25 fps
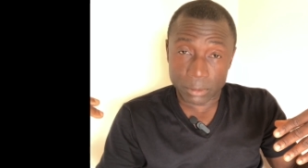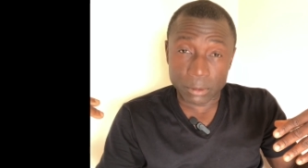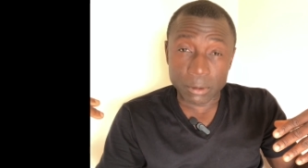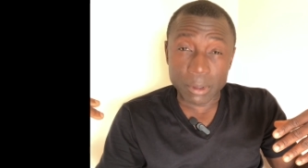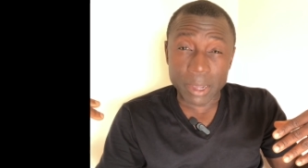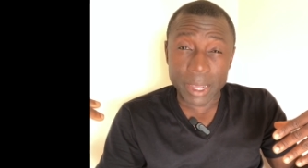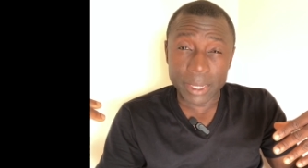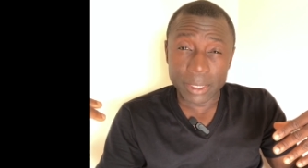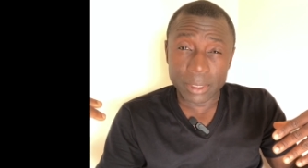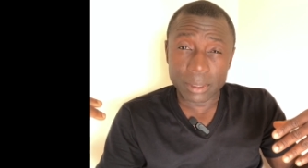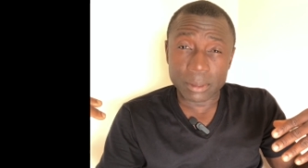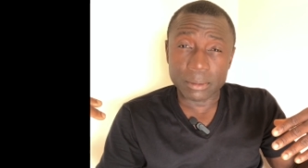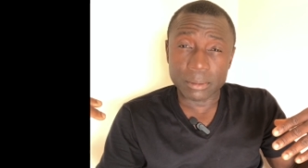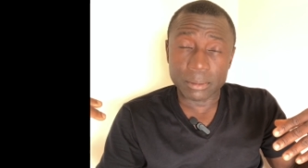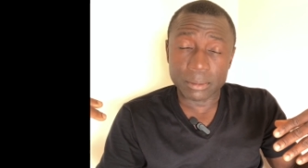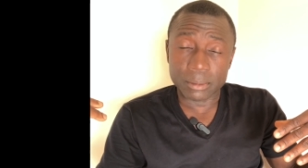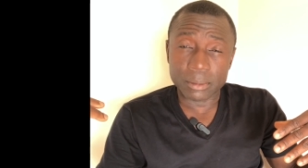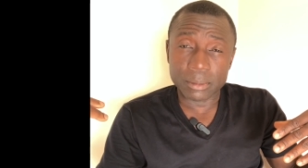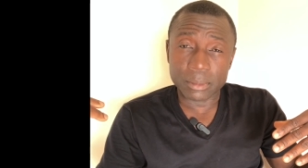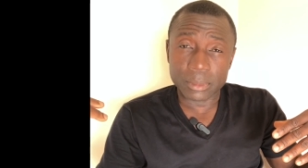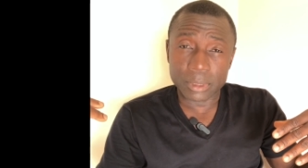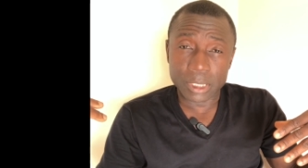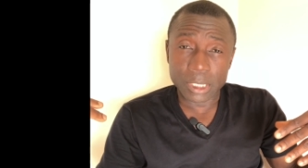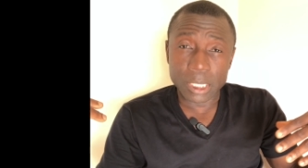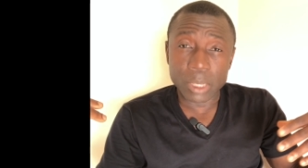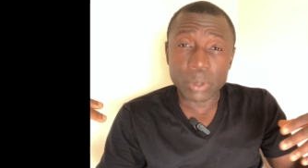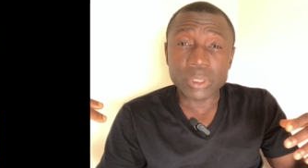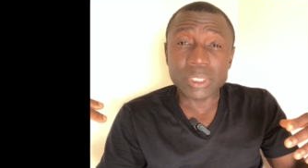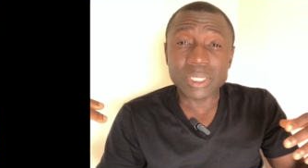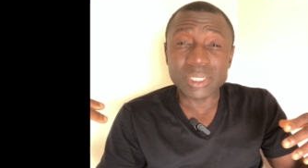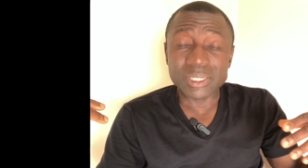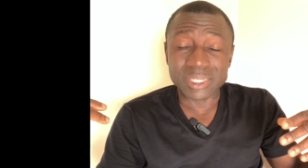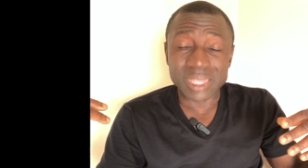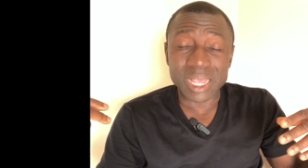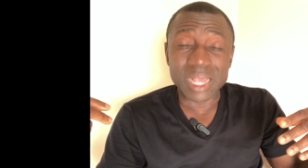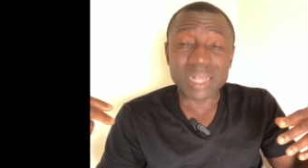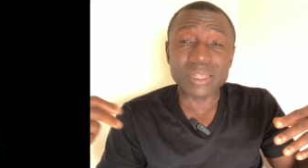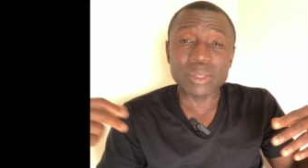right? That was
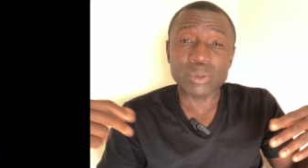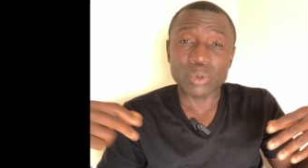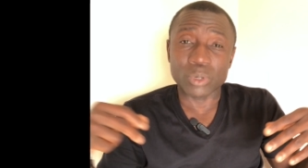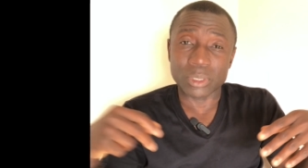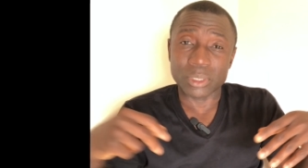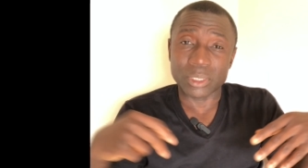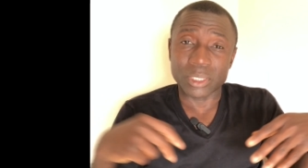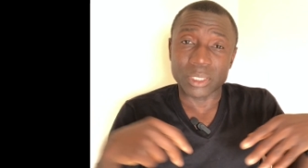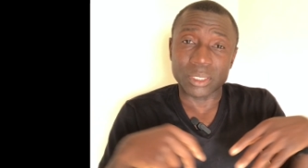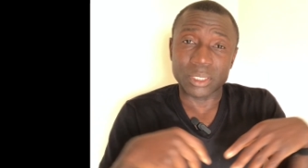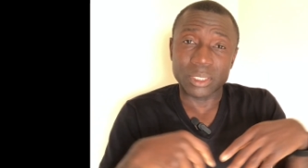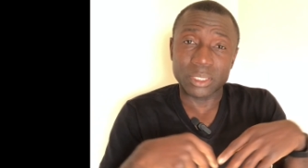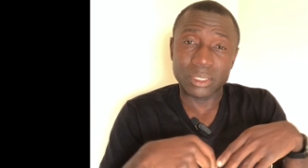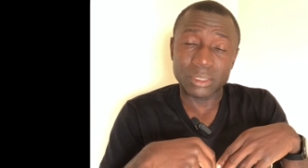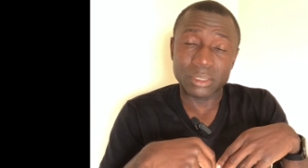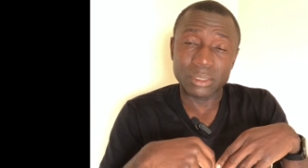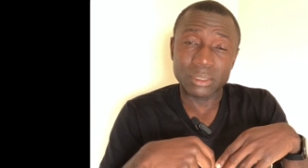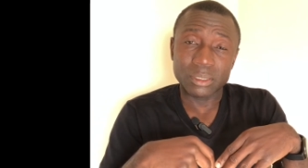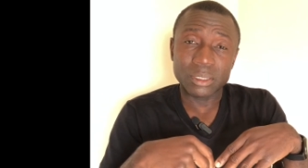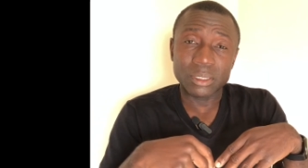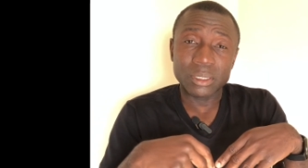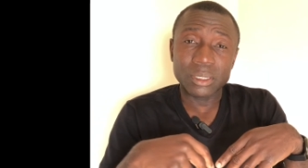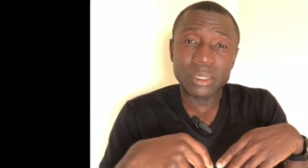exactly what they did.